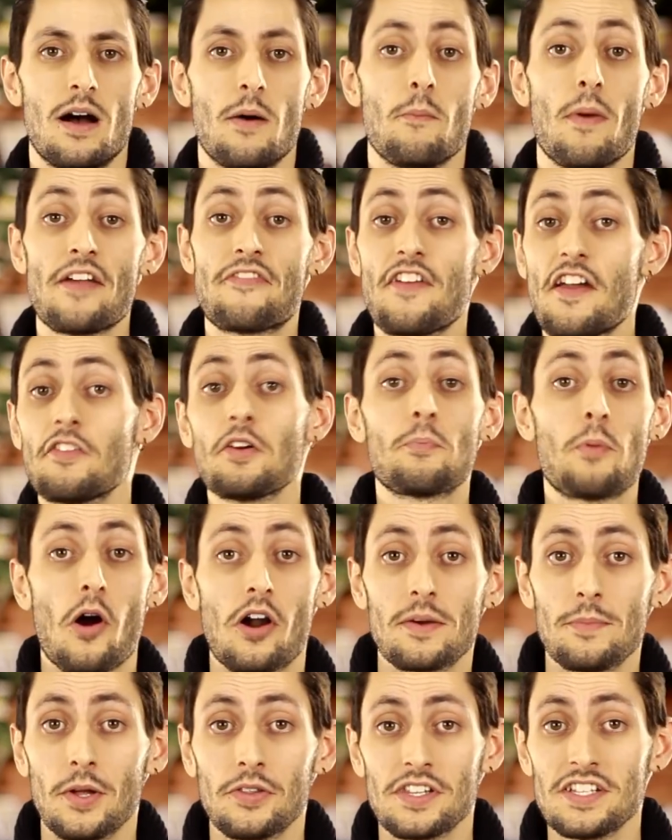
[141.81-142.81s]
My favorite
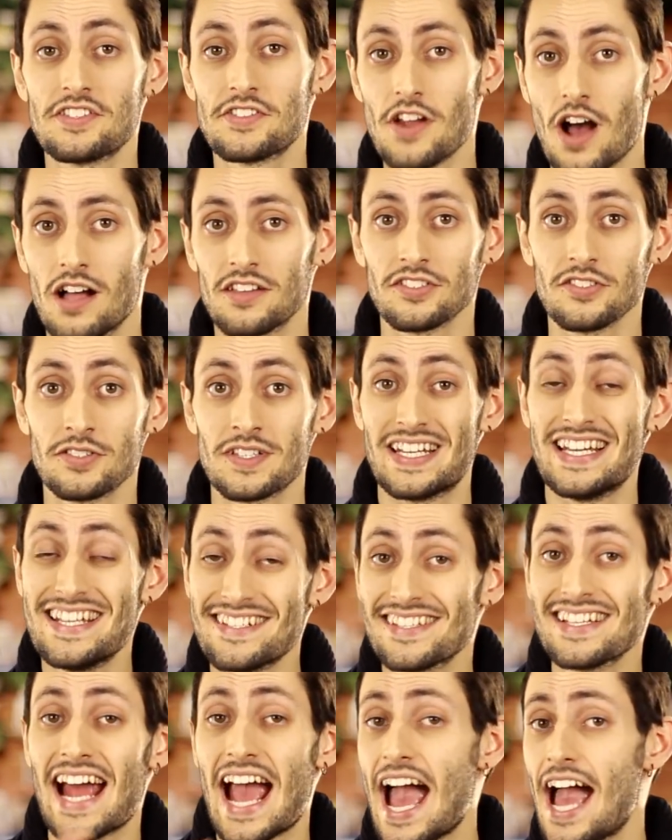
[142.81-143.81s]
part about these nozzles
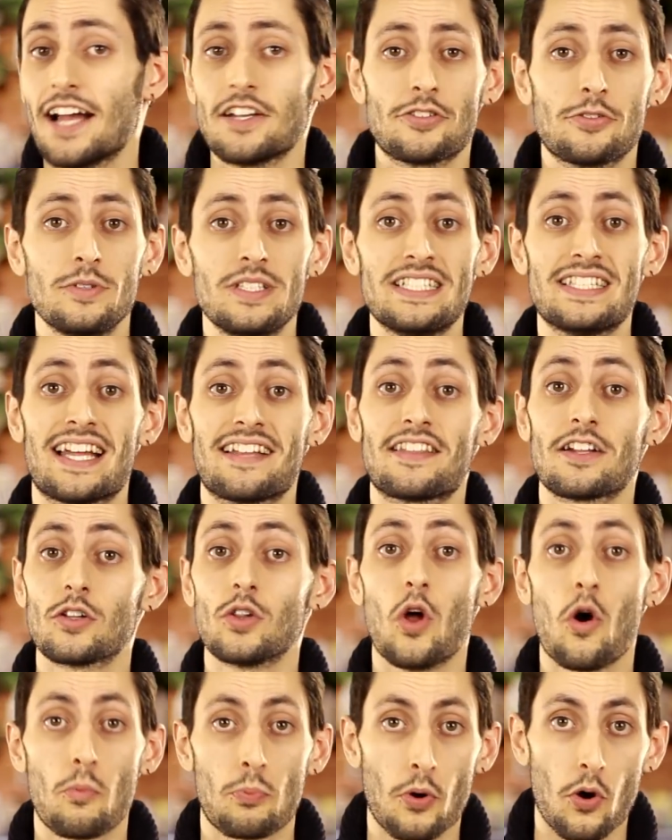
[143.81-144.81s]
isn't actually that they're
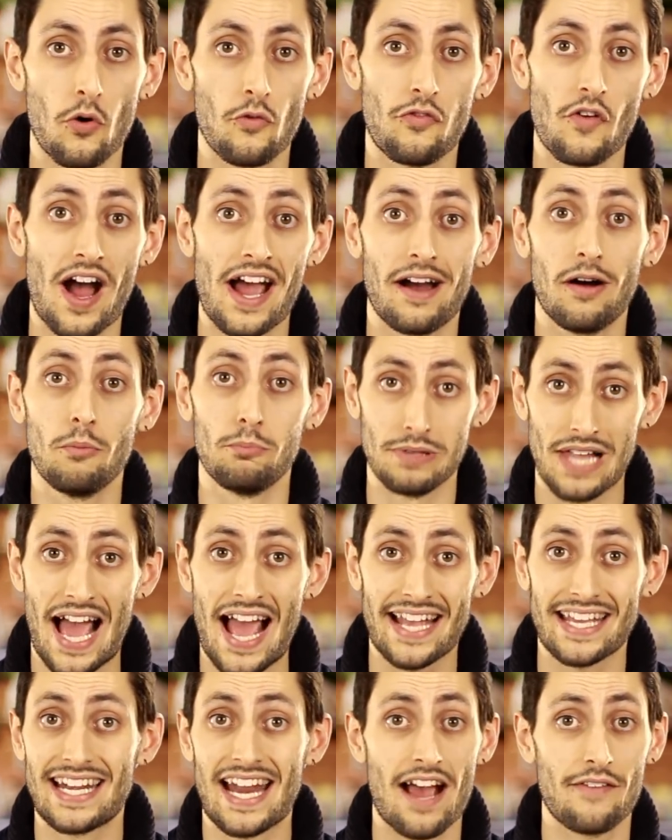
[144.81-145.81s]
low profile,
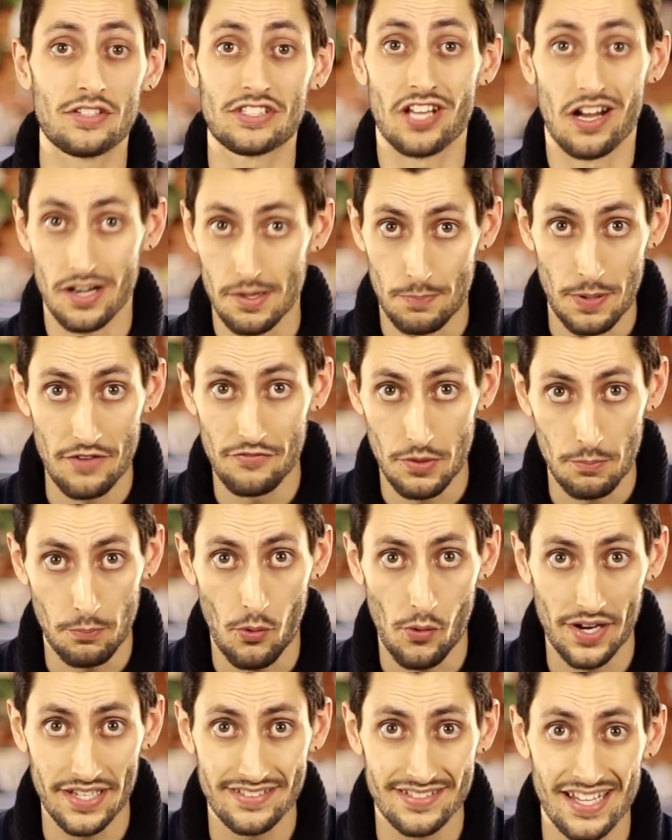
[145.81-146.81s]
black, and have a ton of pivot
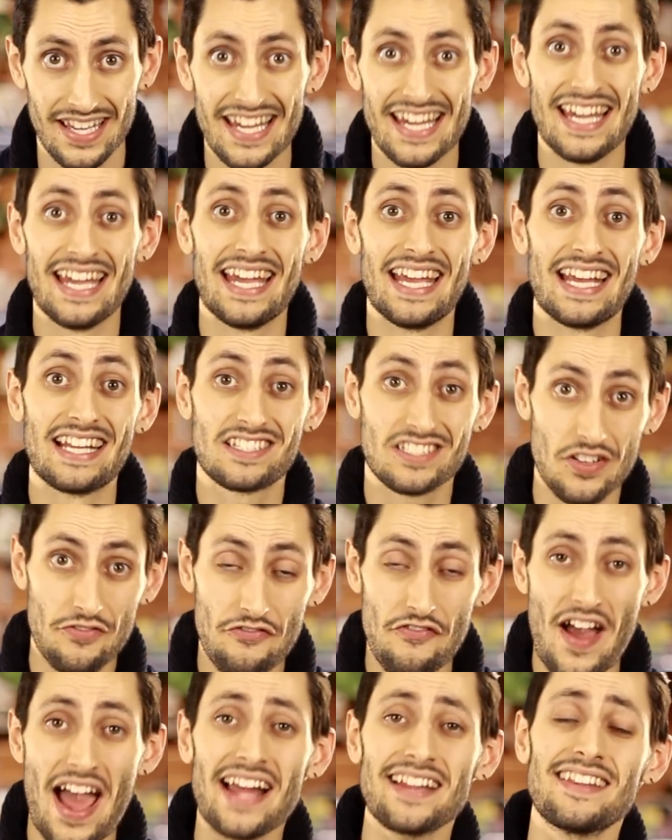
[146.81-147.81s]
points. It's the
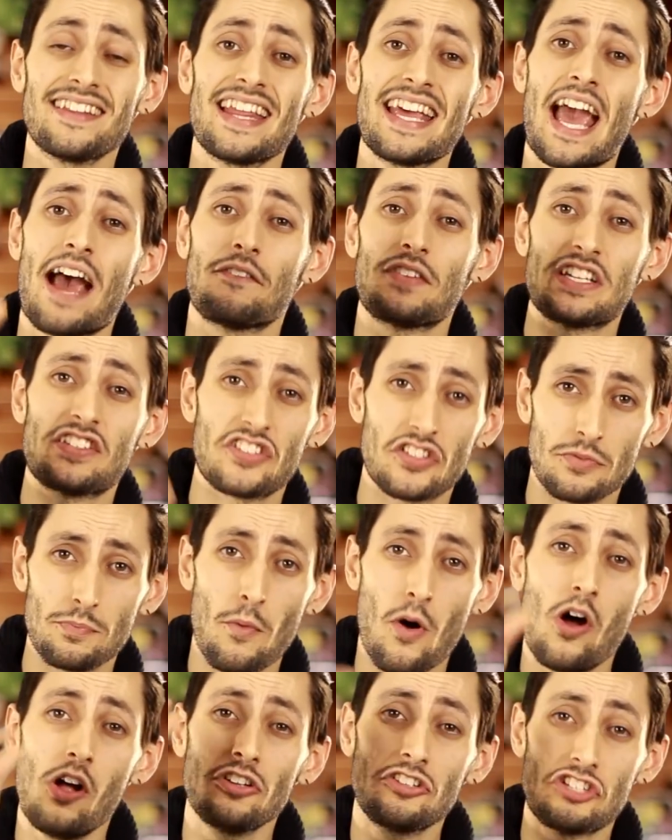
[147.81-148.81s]
fact that they have a
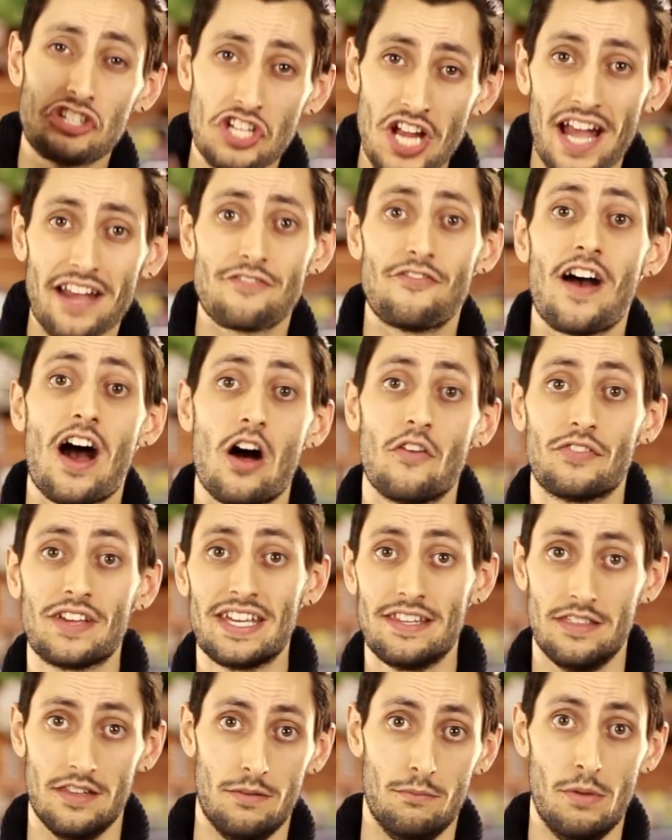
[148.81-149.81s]
small check valve
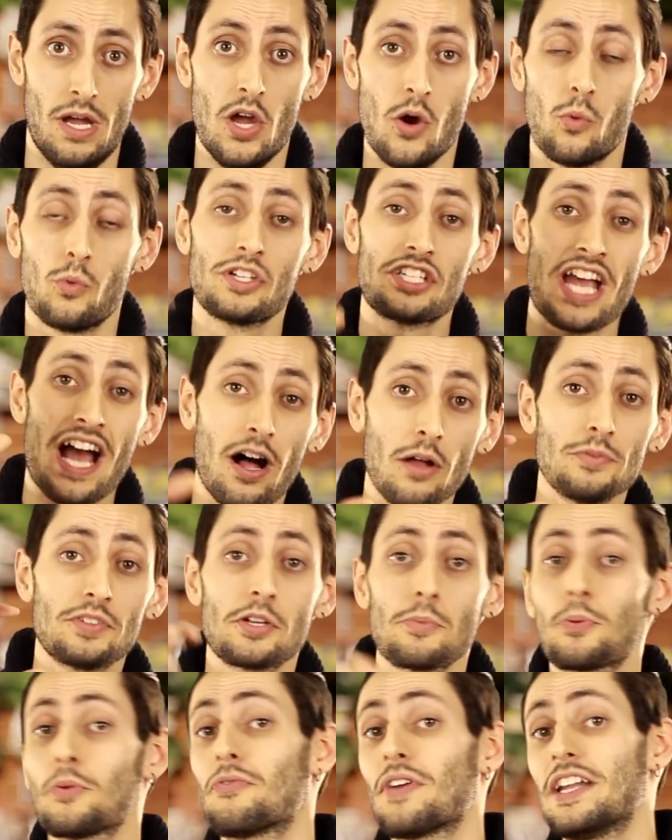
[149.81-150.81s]
in them, which helps
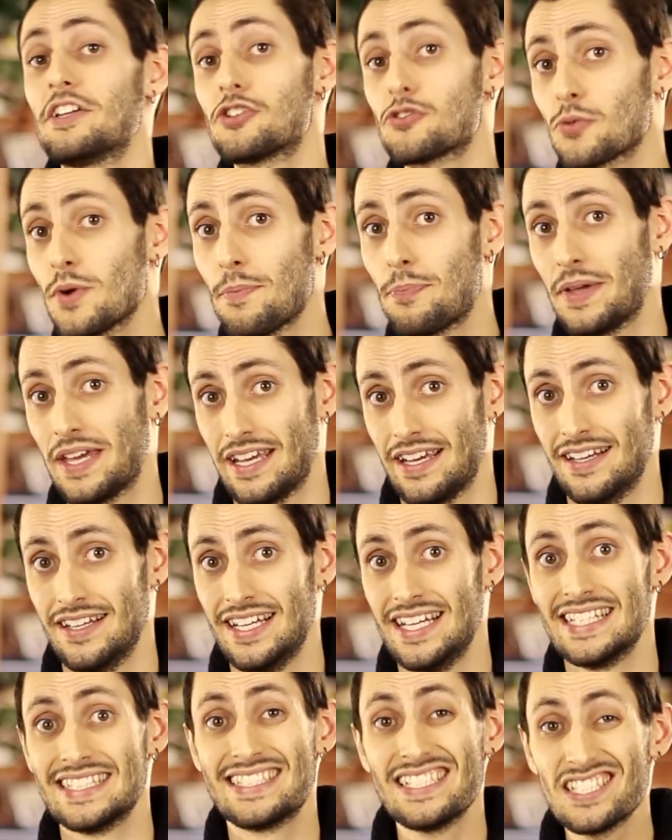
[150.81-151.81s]
to prevent dripping.
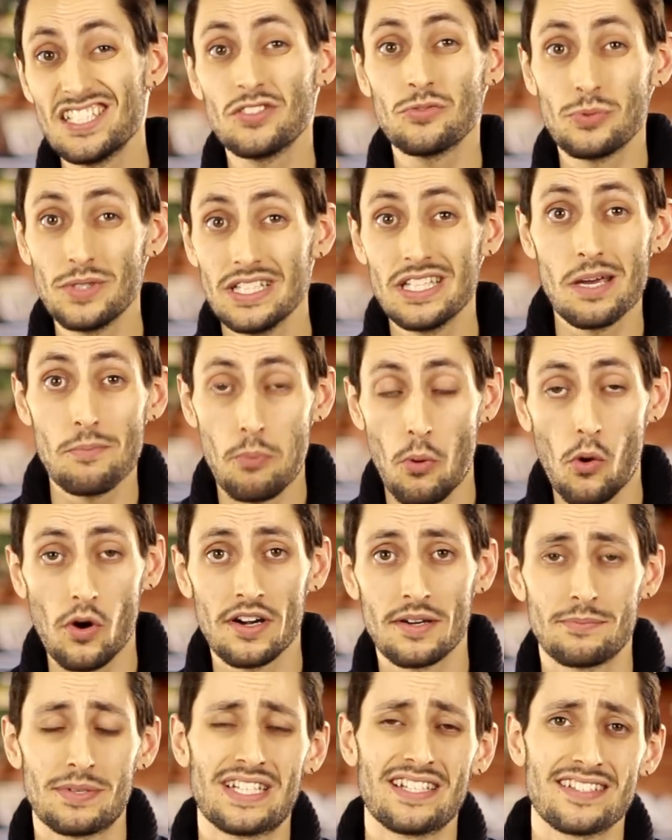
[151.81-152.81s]
This is really
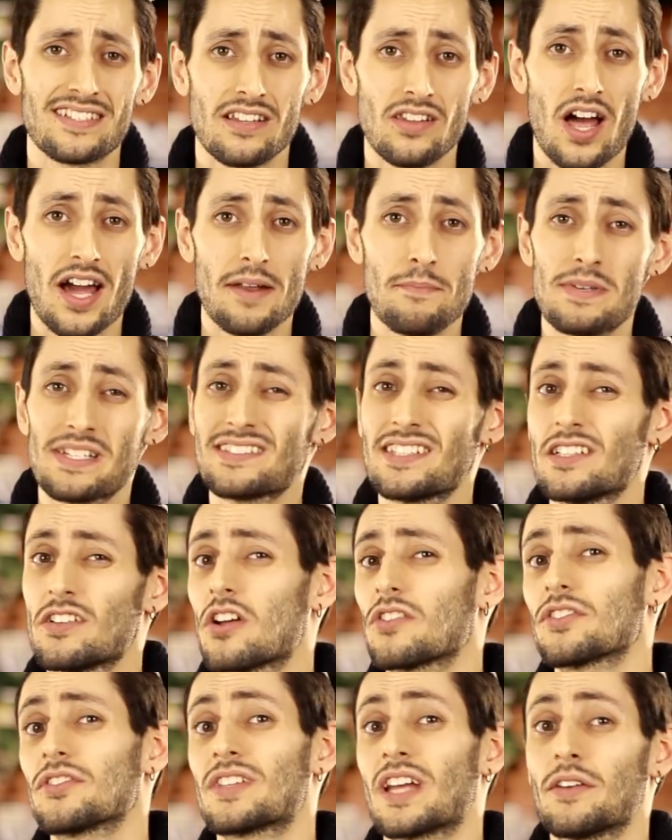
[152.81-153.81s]
important because a lot of misting
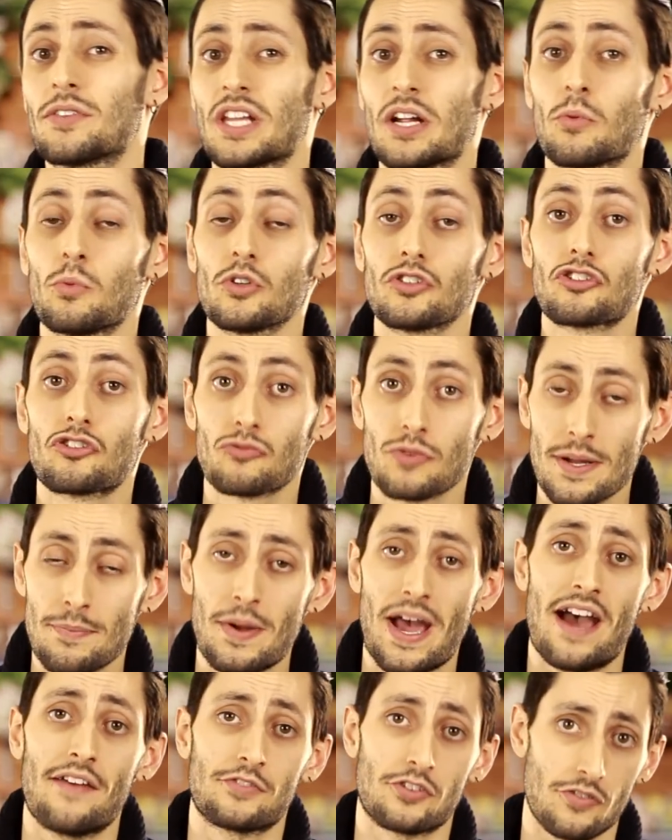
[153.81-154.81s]
nozzles out there will drip
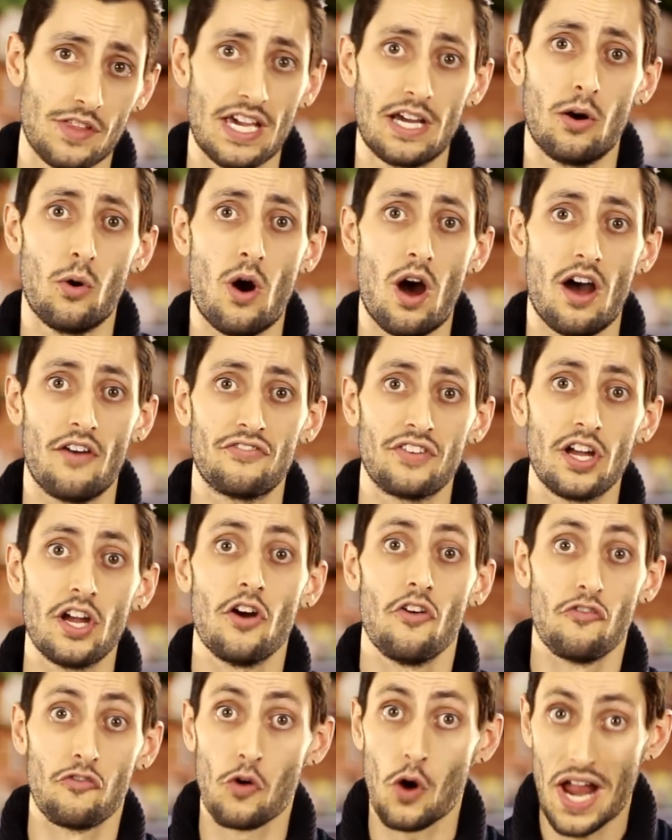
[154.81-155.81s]
after they go off
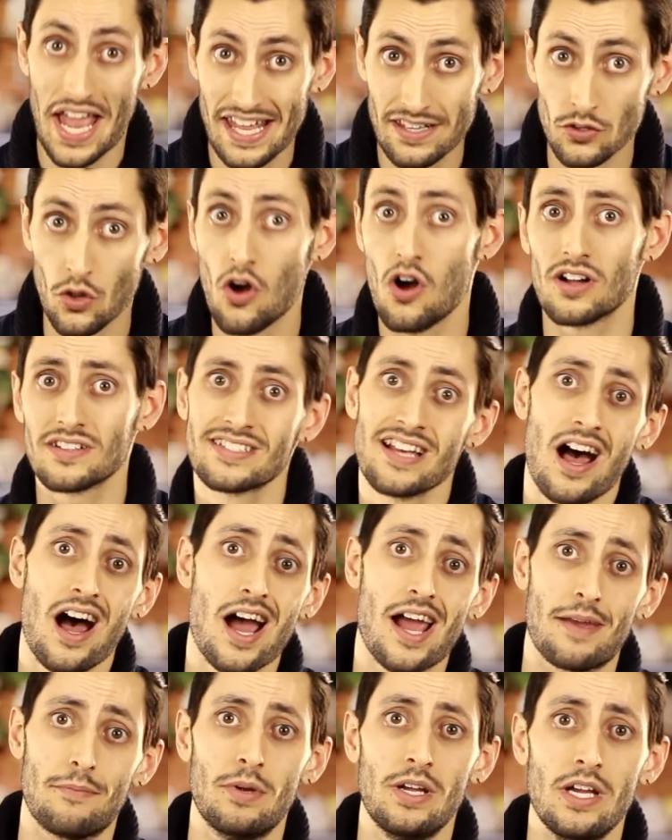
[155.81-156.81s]
for a long
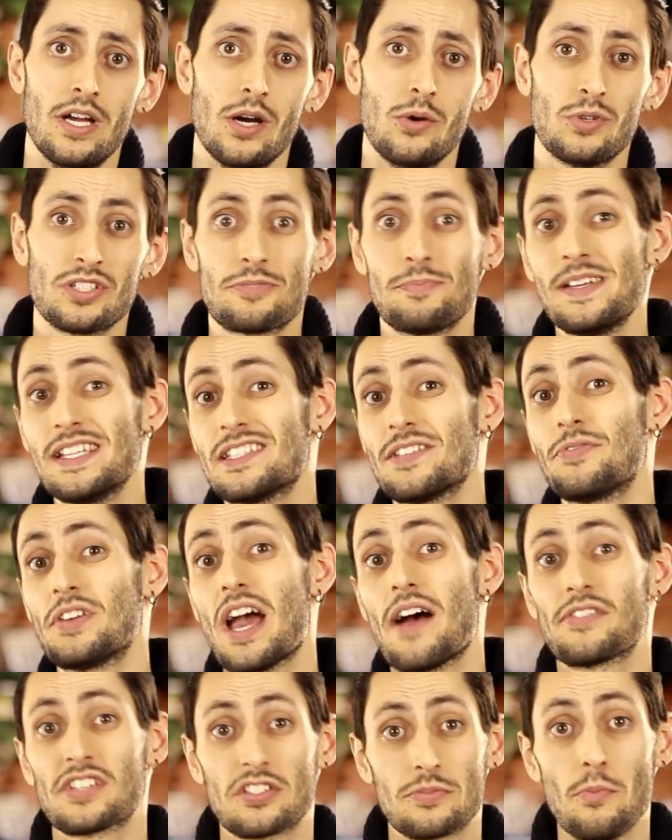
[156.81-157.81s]
time, which means if you
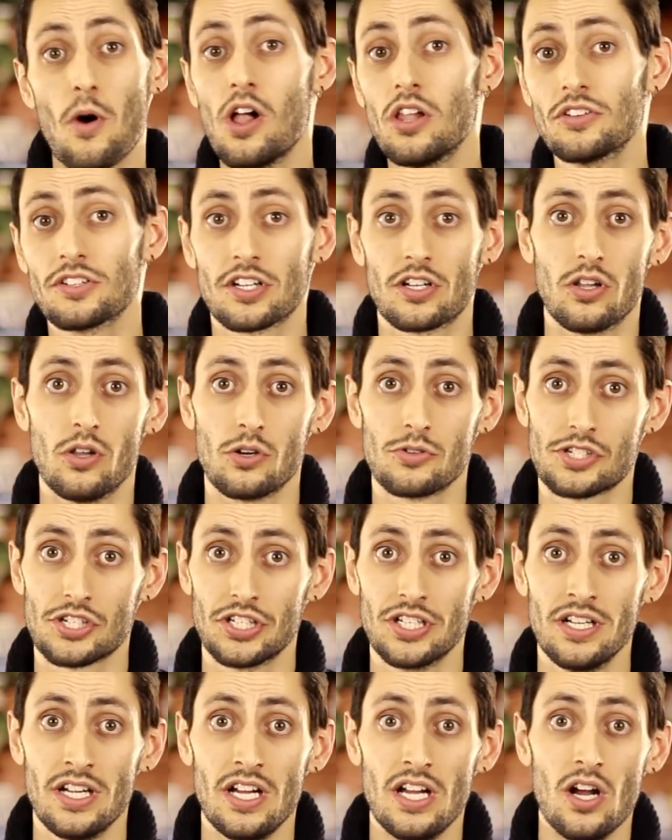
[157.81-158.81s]
have a smaller
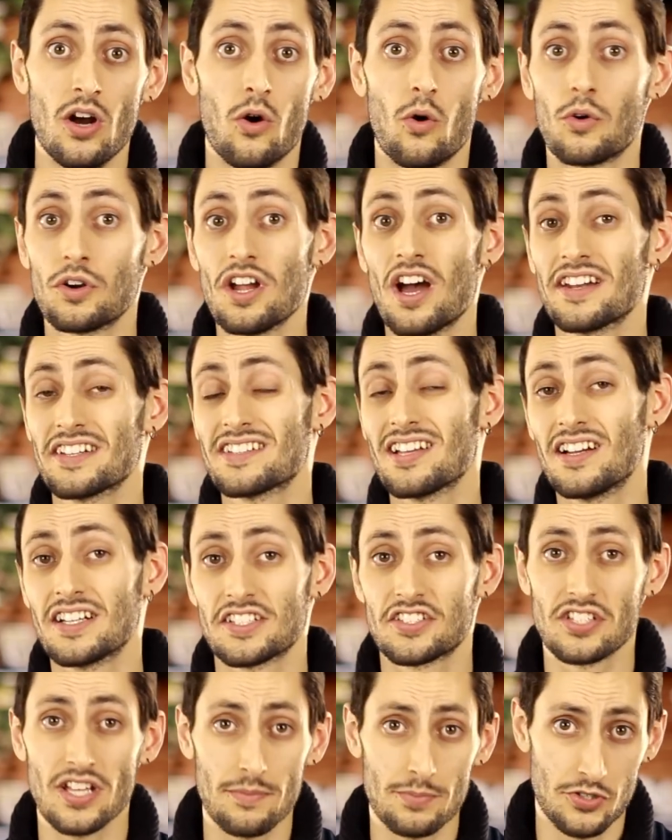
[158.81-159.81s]
enclosure or not a ton
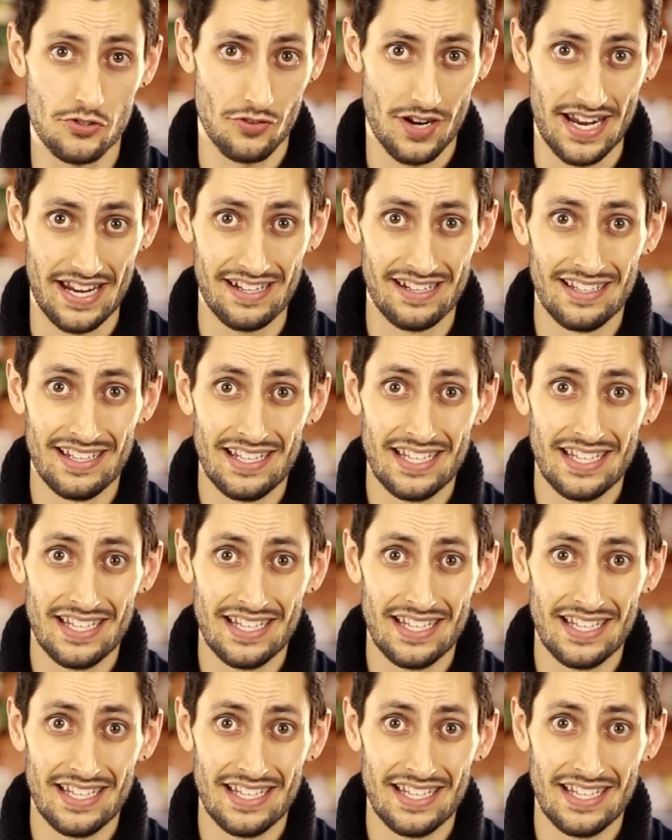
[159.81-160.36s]
of substrate,